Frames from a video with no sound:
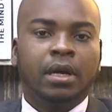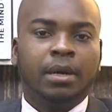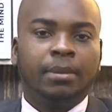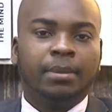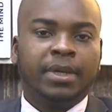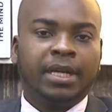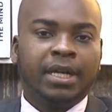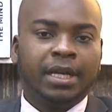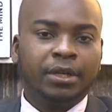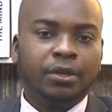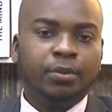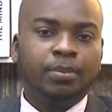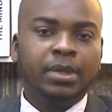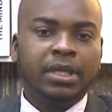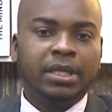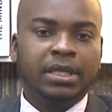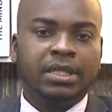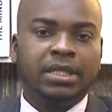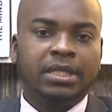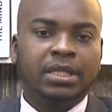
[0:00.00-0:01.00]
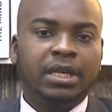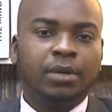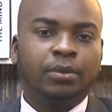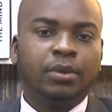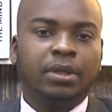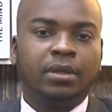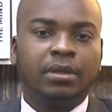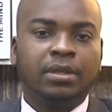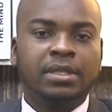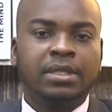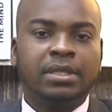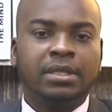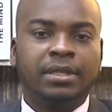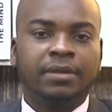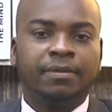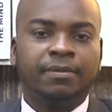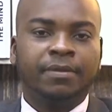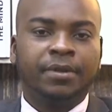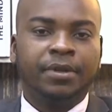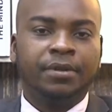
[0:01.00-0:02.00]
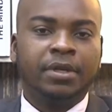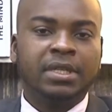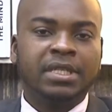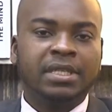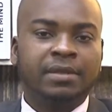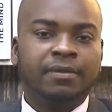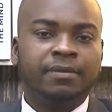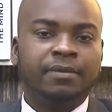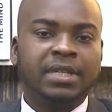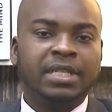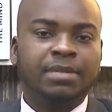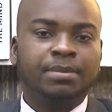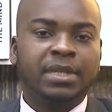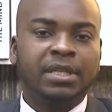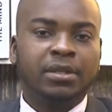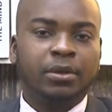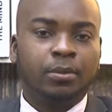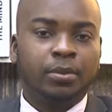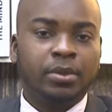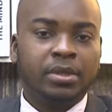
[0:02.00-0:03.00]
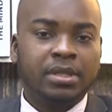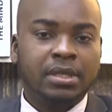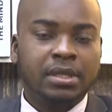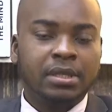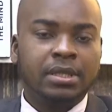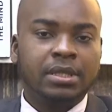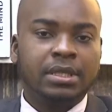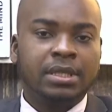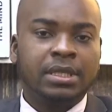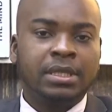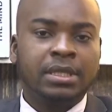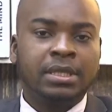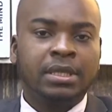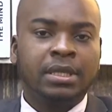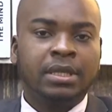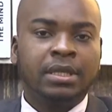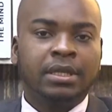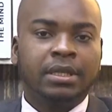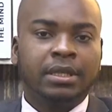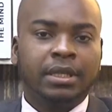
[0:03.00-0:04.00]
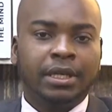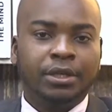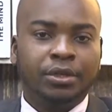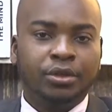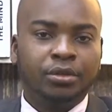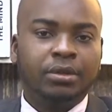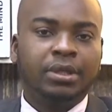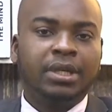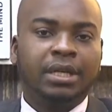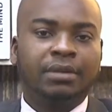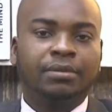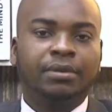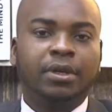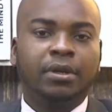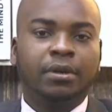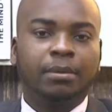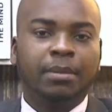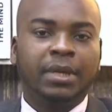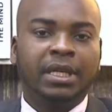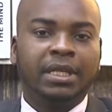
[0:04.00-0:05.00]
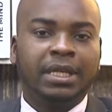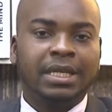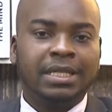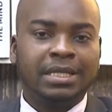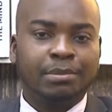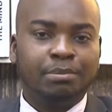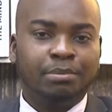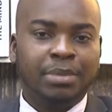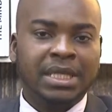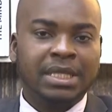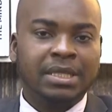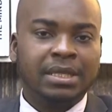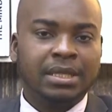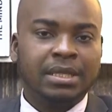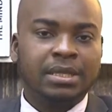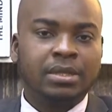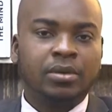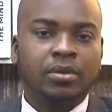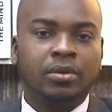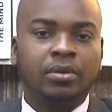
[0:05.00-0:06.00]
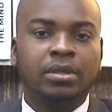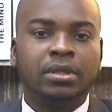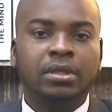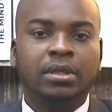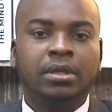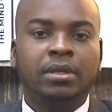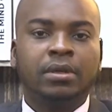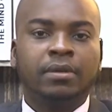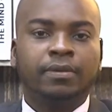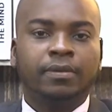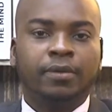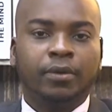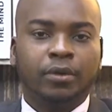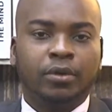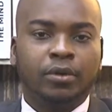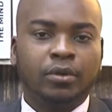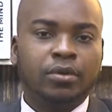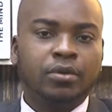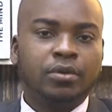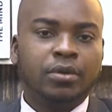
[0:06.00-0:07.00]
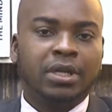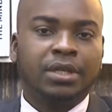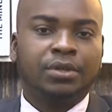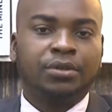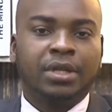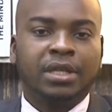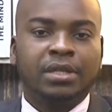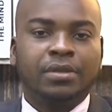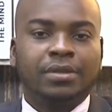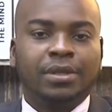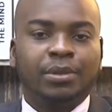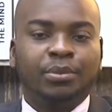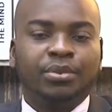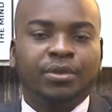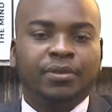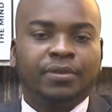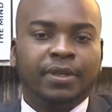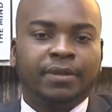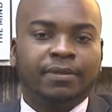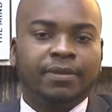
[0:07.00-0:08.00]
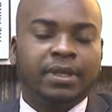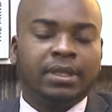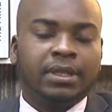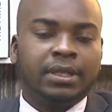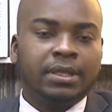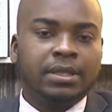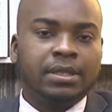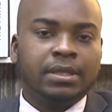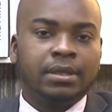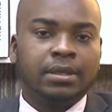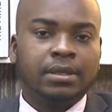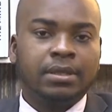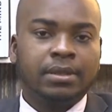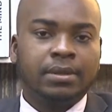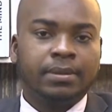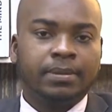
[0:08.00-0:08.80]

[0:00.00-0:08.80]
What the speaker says: Can you please share with us the various investment opportunities that you can recommend as a business coach for those who are trying to improve their finances?